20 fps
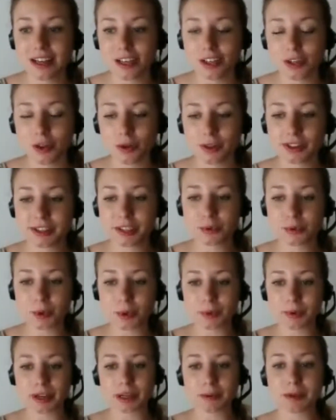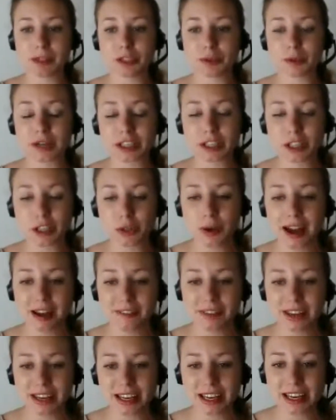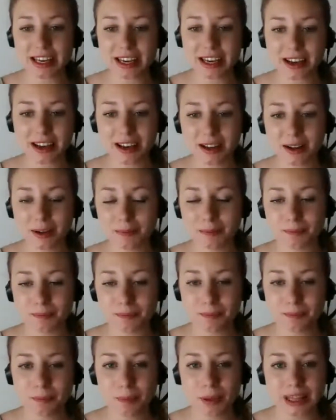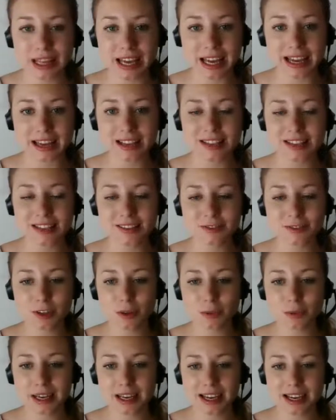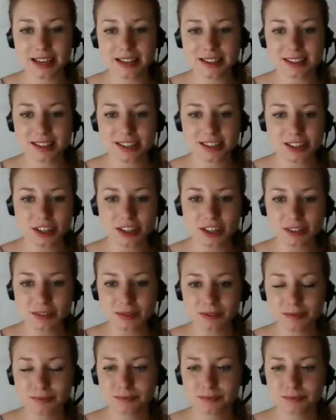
So this is what we're going to be doing. Do you have any plans for the weekend, Caesar?